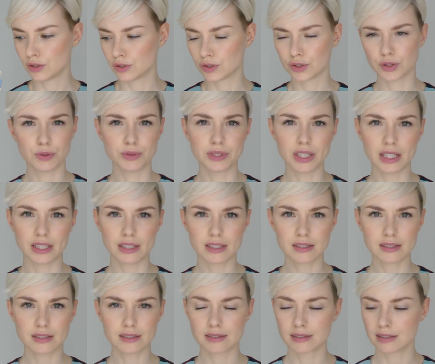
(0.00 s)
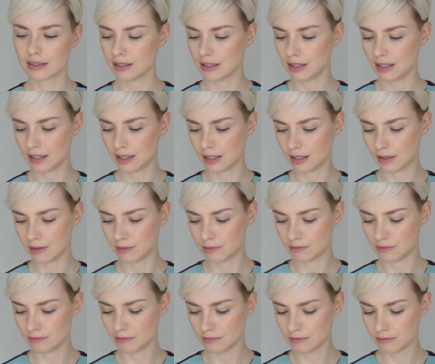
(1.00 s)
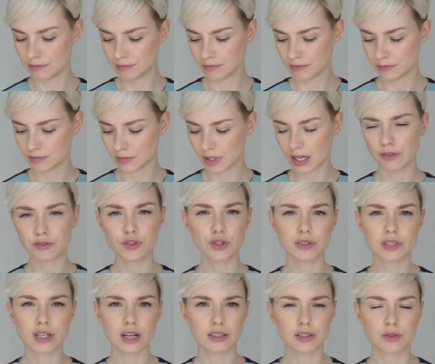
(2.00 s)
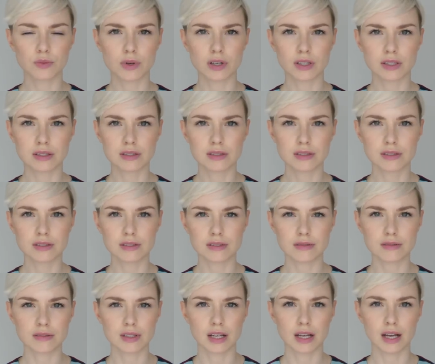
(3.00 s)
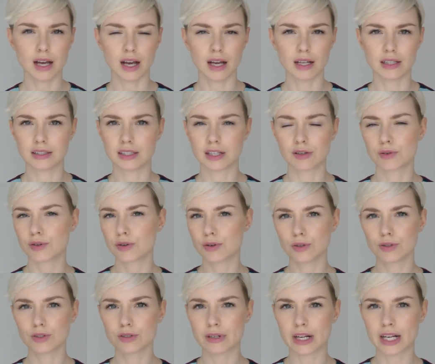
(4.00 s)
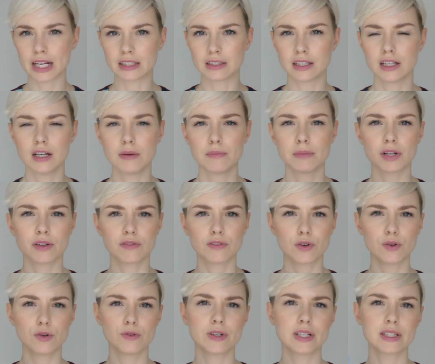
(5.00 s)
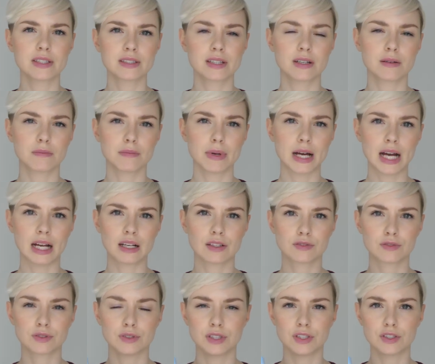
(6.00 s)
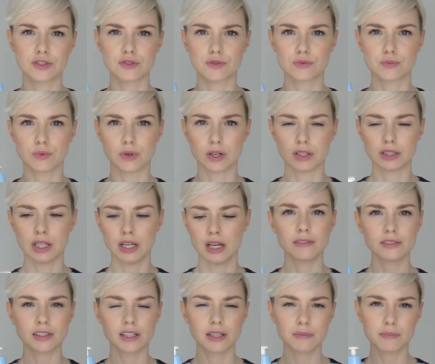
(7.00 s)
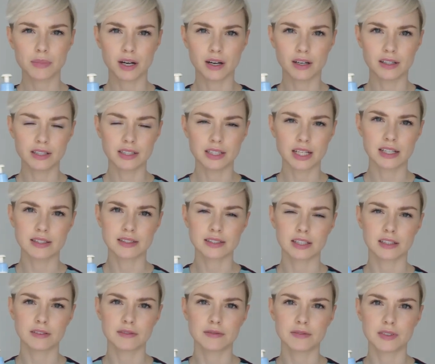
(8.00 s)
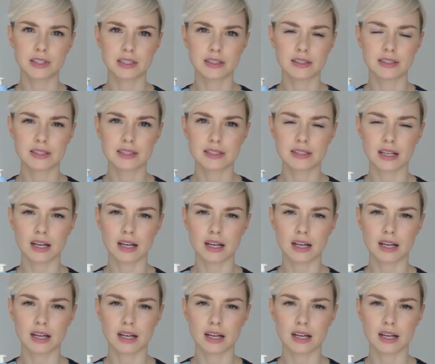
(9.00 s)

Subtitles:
2 years. I've used other ones and they were all great, but I've always come back to this one. After her bath, her skin feels